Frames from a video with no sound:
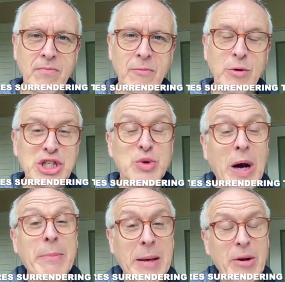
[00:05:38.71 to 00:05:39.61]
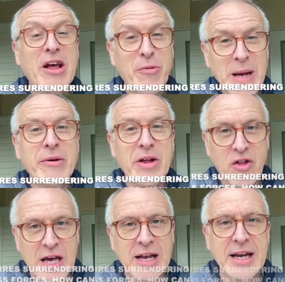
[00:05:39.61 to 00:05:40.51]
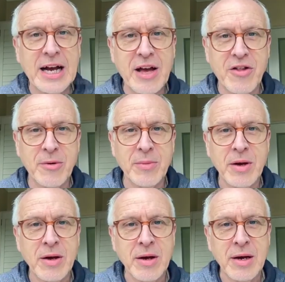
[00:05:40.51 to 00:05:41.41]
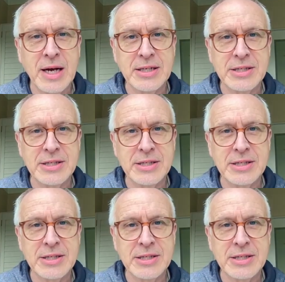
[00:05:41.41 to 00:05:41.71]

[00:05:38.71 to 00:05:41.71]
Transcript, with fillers: which is why people experience healing, I assume, in